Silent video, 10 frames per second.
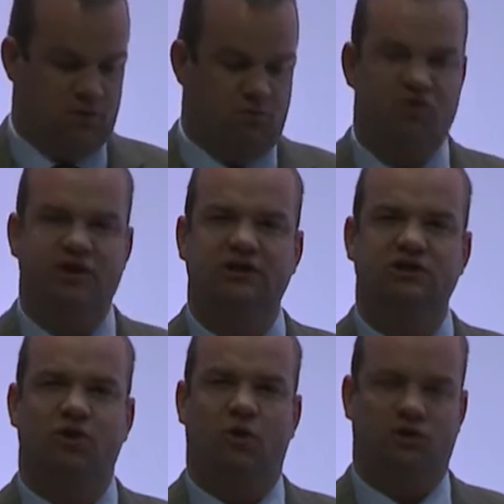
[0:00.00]

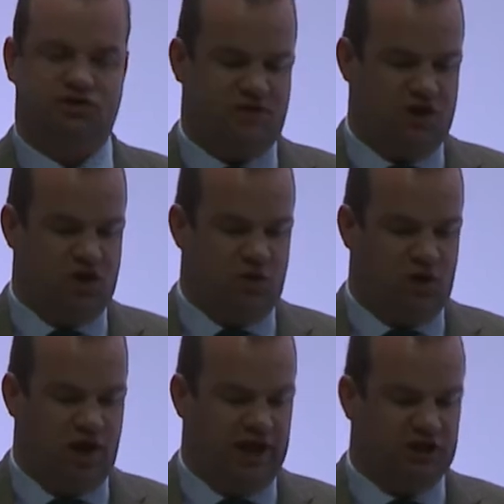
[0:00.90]
Breeding goals in the
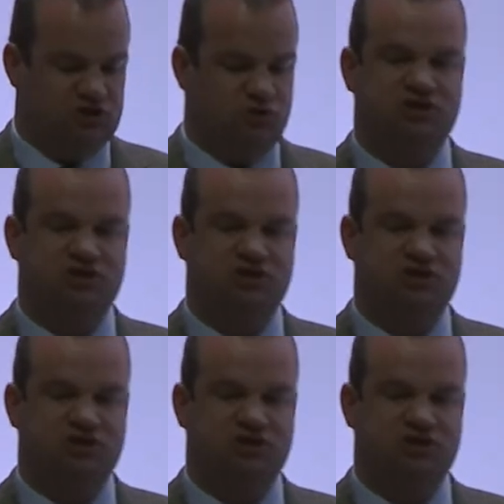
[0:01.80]
UK show